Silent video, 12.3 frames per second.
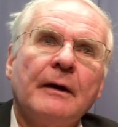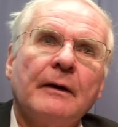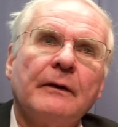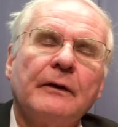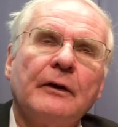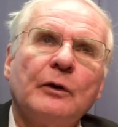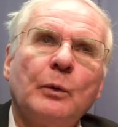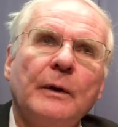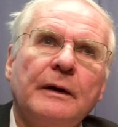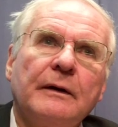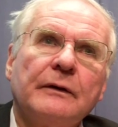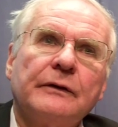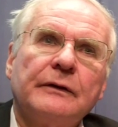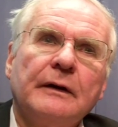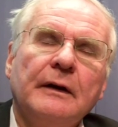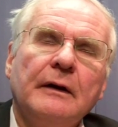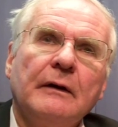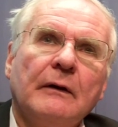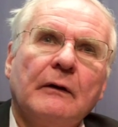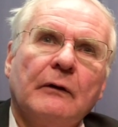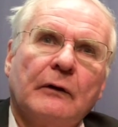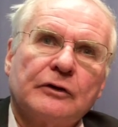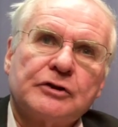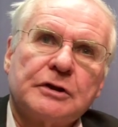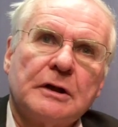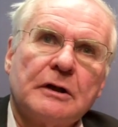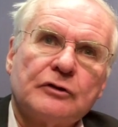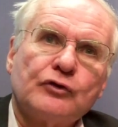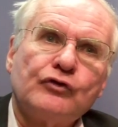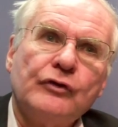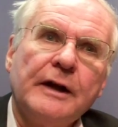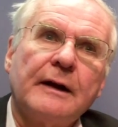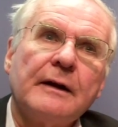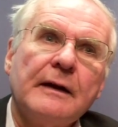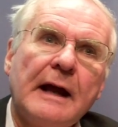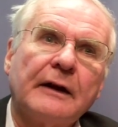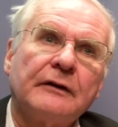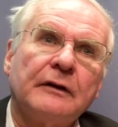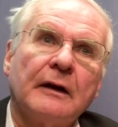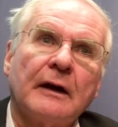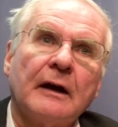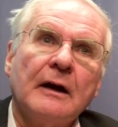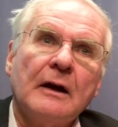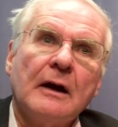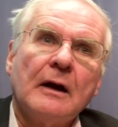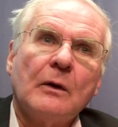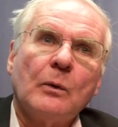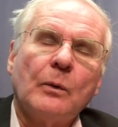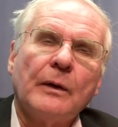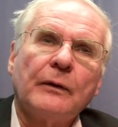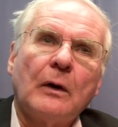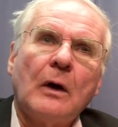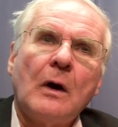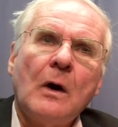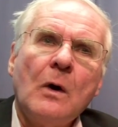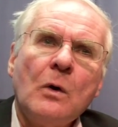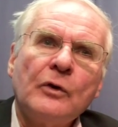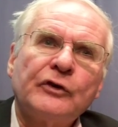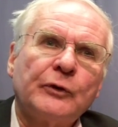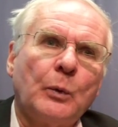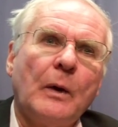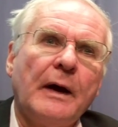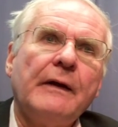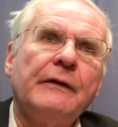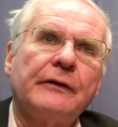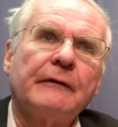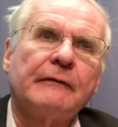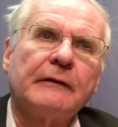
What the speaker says: that we could see church reconnecting with whole swathes of